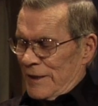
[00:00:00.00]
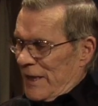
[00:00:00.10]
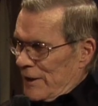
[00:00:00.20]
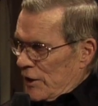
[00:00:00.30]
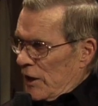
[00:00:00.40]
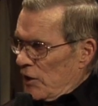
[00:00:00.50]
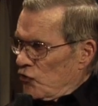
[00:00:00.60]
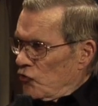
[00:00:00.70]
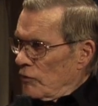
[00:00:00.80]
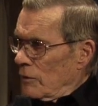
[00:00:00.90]

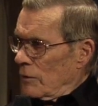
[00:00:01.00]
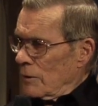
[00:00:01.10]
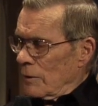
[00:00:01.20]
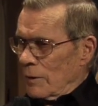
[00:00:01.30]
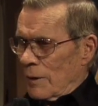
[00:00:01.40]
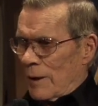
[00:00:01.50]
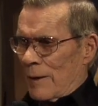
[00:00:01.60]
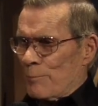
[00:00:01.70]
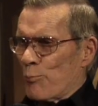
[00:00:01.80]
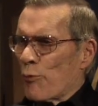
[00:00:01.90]
dedication
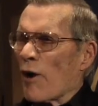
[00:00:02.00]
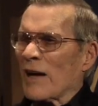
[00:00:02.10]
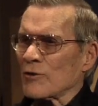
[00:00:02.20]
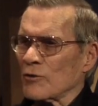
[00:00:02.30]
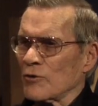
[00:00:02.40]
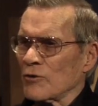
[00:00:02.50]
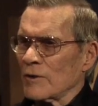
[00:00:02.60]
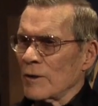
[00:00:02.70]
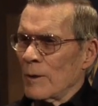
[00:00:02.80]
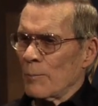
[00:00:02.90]
and practice.
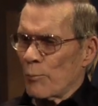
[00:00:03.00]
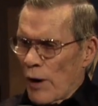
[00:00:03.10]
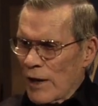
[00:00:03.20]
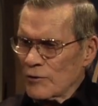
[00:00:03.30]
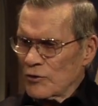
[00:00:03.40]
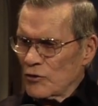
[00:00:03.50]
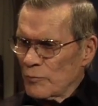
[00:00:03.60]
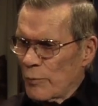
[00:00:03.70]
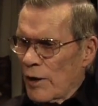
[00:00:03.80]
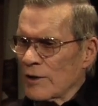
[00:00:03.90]
Practice,
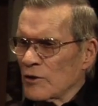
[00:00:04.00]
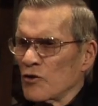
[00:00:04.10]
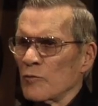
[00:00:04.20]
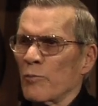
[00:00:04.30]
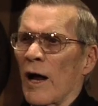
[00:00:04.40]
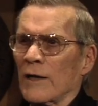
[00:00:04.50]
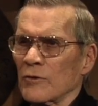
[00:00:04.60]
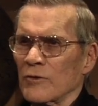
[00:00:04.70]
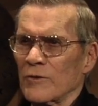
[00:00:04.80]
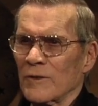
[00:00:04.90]
practice,
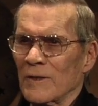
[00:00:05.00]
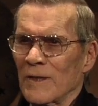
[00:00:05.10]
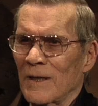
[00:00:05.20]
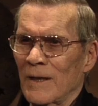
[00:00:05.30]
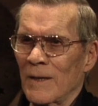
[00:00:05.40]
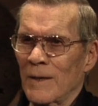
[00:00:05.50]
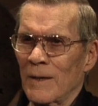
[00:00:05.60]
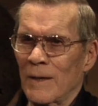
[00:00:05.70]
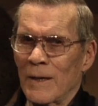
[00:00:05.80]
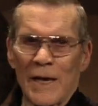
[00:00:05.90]
practice.
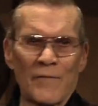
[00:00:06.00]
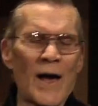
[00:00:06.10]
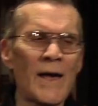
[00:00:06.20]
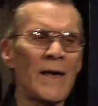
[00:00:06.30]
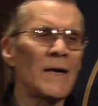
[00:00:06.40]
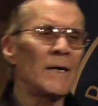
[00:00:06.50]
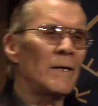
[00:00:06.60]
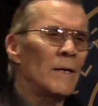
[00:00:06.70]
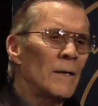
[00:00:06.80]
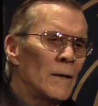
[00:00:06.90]
If I
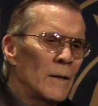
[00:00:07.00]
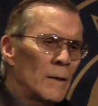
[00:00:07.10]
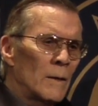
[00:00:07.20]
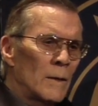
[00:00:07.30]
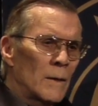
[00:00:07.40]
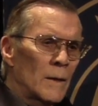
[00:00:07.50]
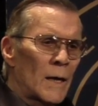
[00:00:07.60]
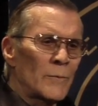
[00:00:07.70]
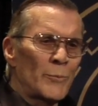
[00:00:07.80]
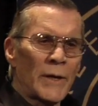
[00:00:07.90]
had
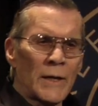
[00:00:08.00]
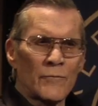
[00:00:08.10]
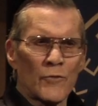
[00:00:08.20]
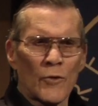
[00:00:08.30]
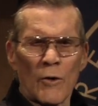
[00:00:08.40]
gotten paid for